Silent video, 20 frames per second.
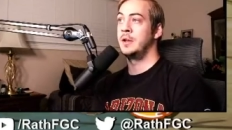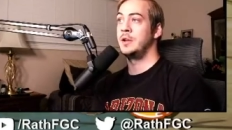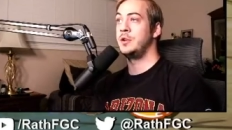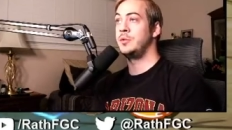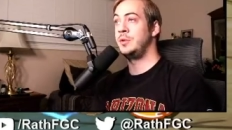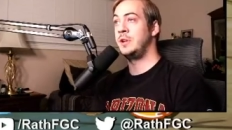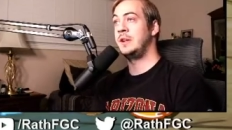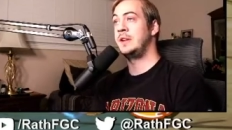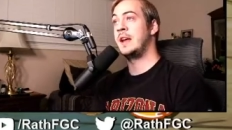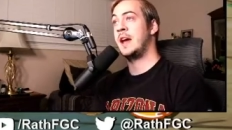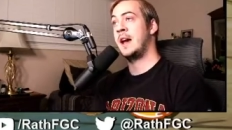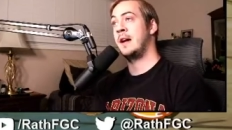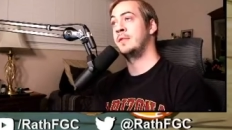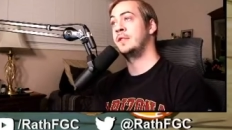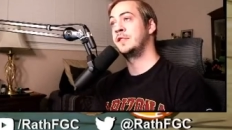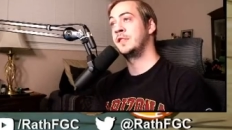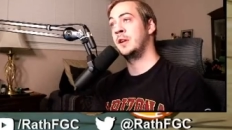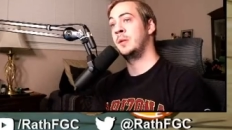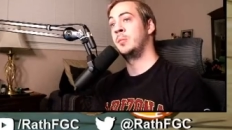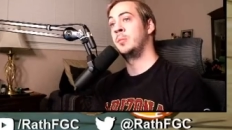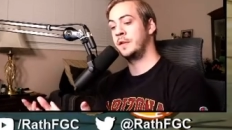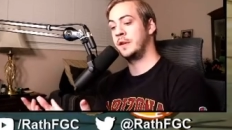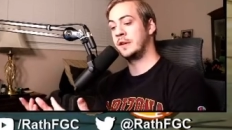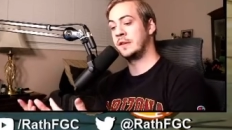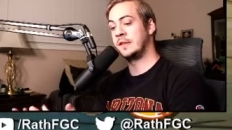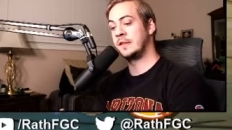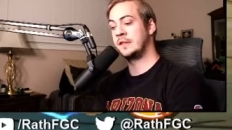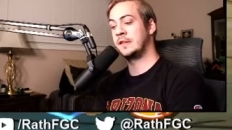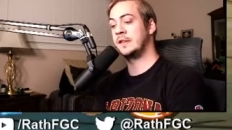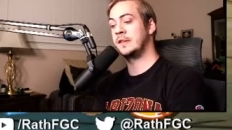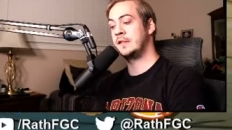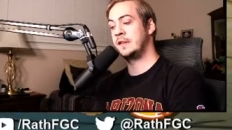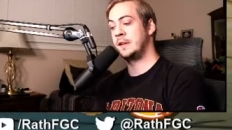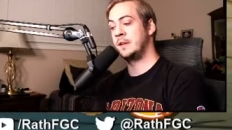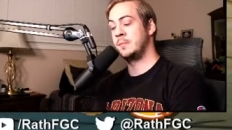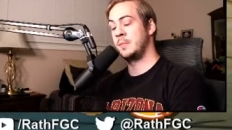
you need to have some consistent